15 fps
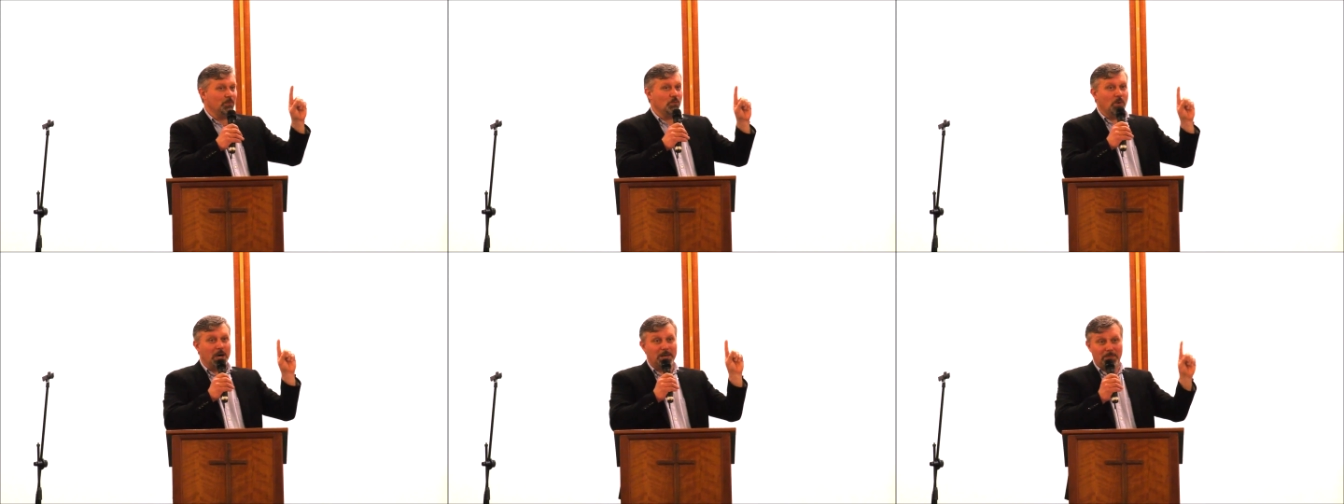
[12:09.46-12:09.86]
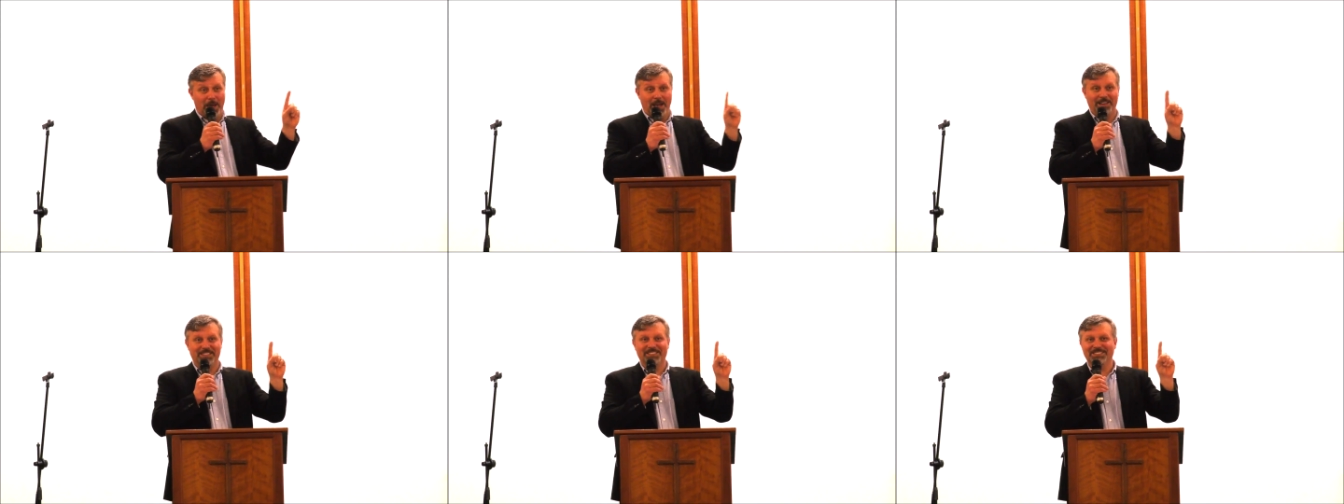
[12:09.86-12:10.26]
one
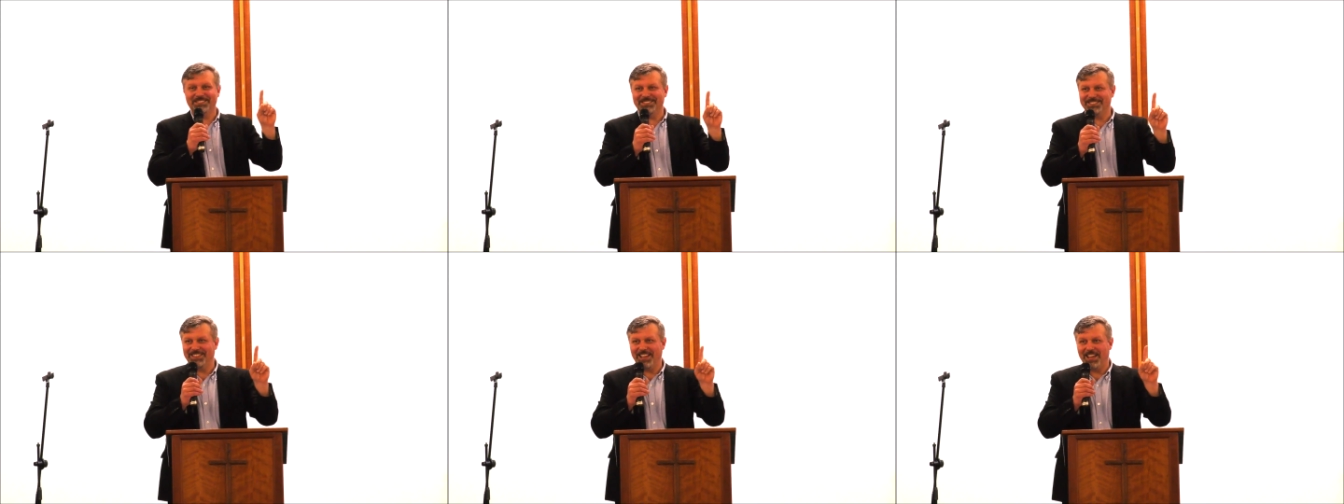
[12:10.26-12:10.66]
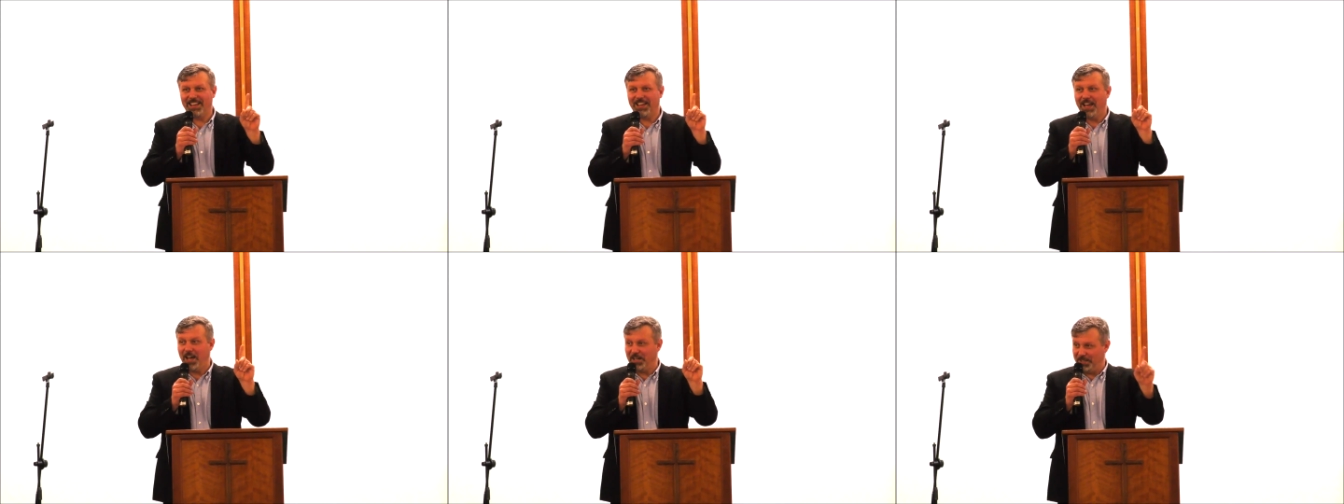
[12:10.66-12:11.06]
man,
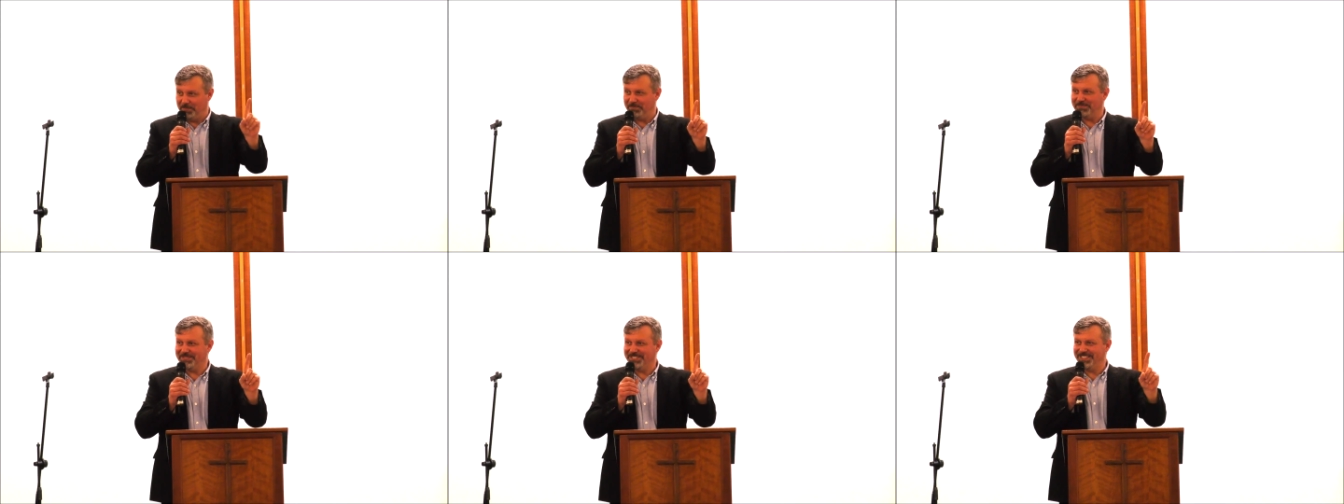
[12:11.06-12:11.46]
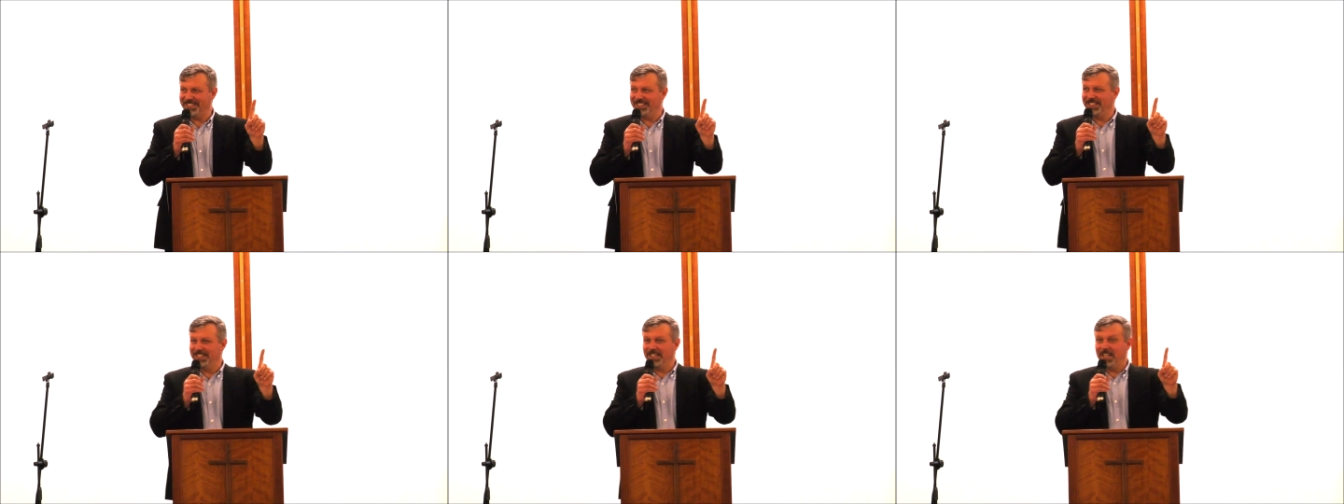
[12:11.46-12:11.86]
Adam.
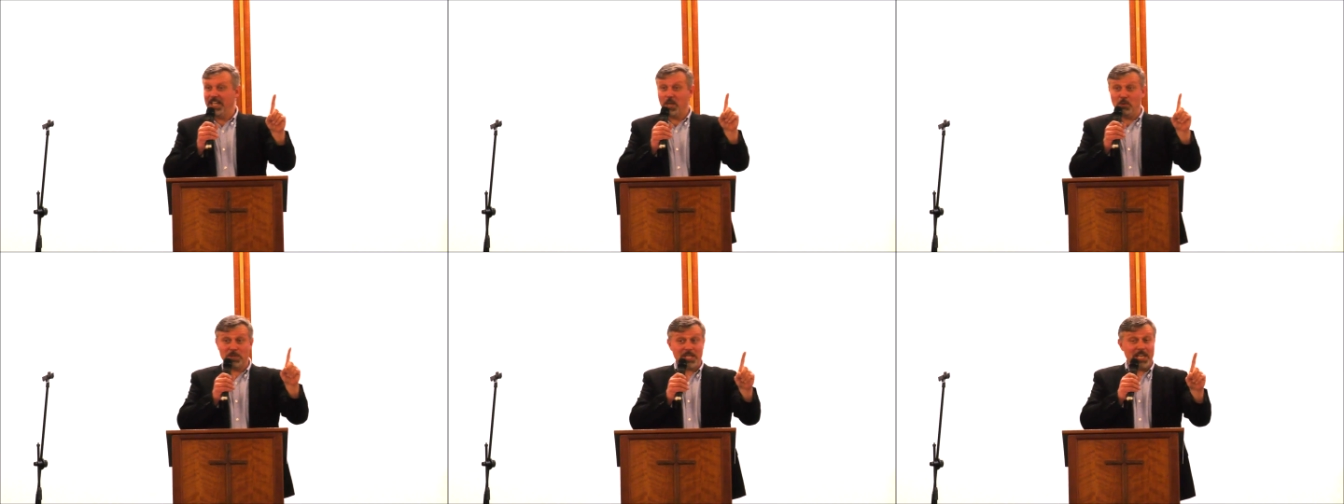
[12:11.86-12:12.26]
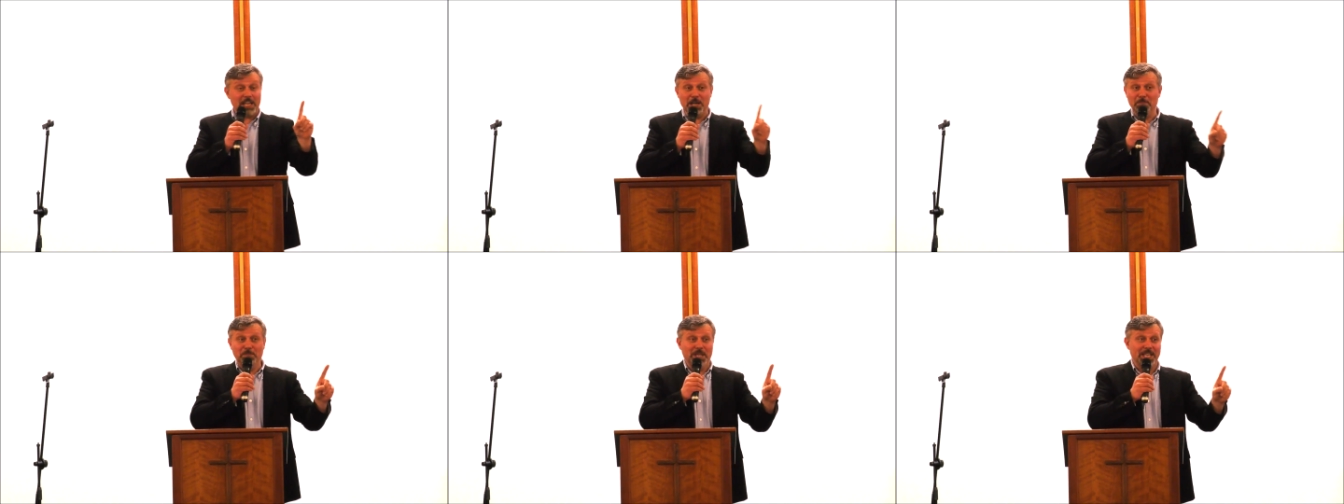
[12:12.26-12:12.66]
He was
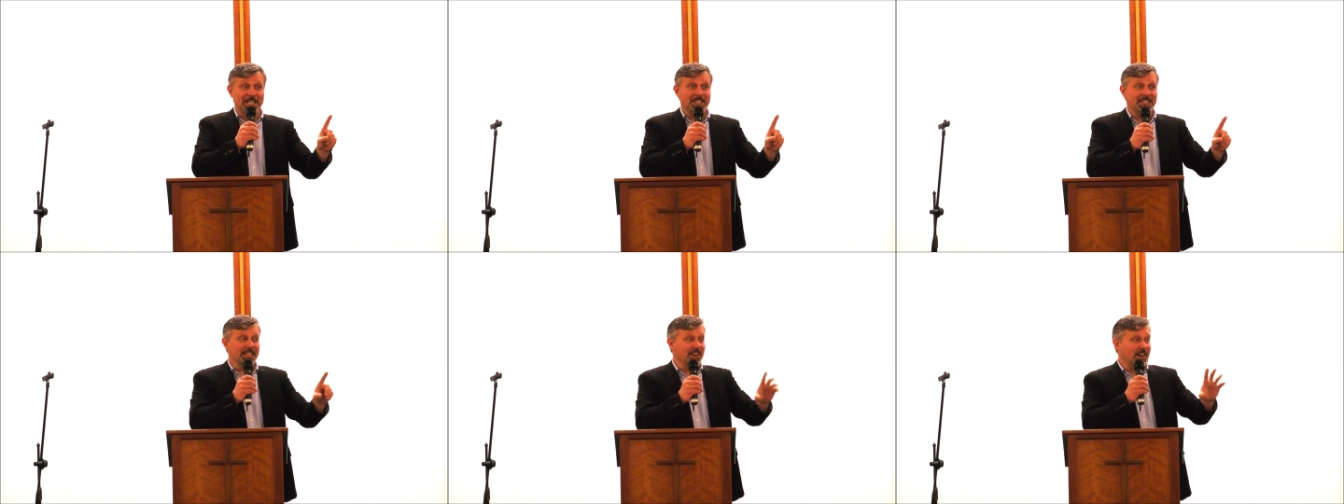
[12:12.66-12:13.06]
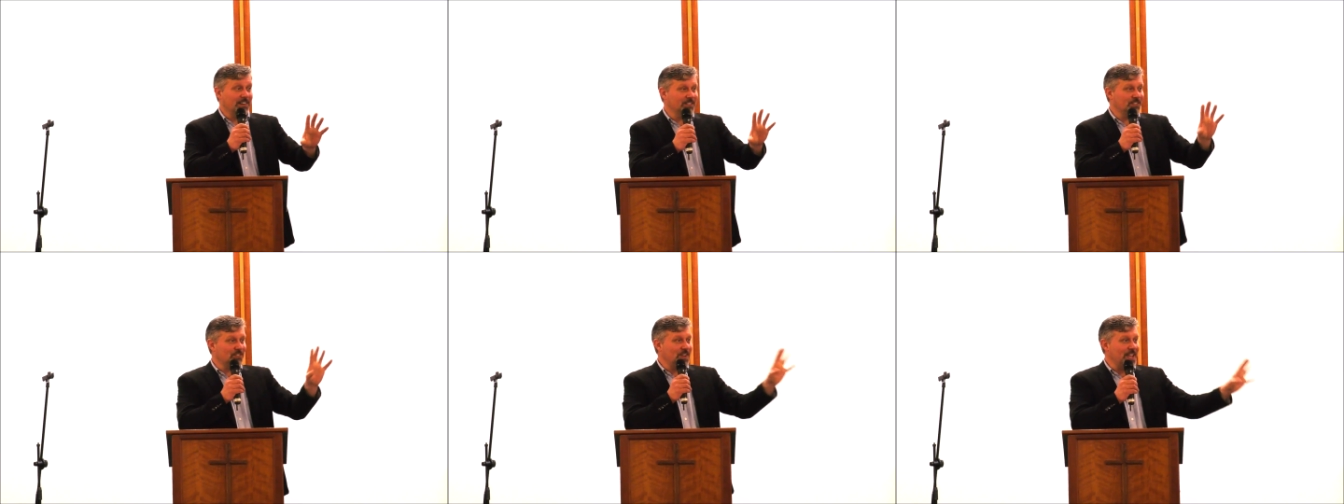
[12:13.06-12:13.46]
incomplete.
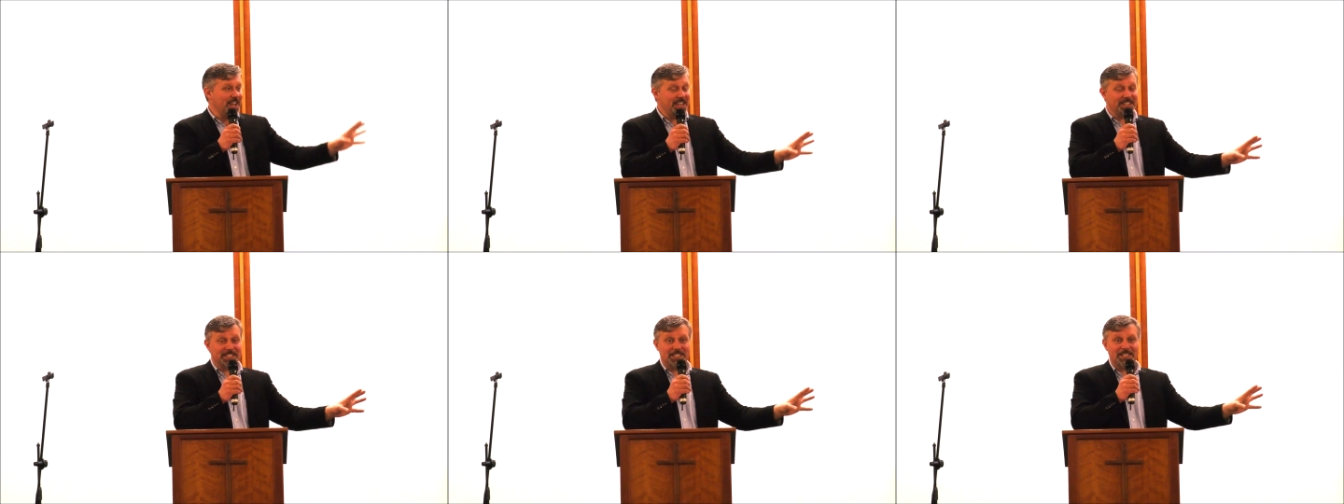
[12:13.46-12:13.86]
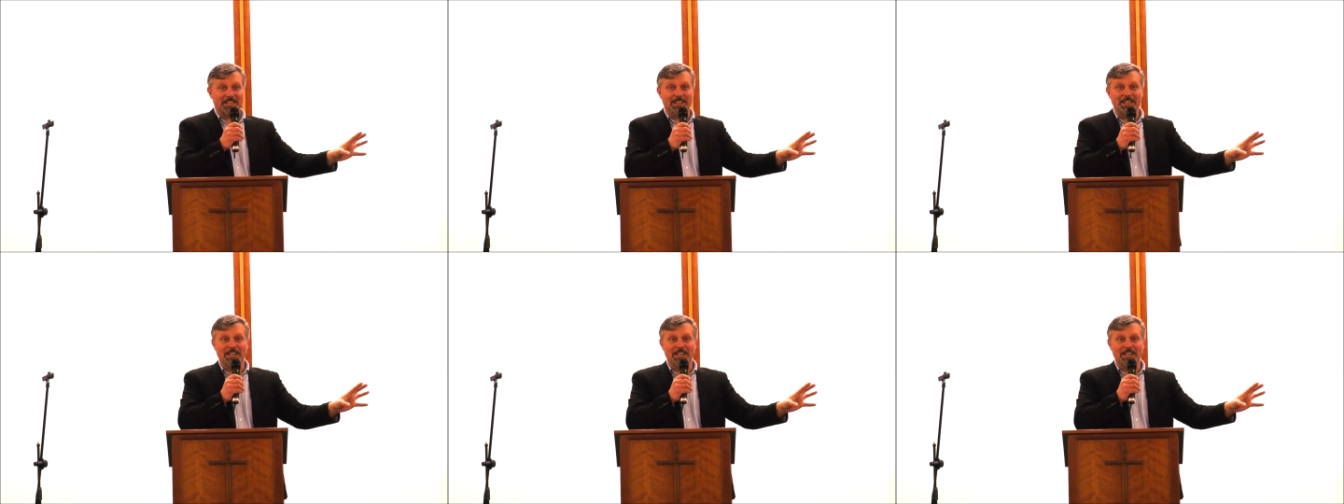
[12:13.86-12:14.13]
God creates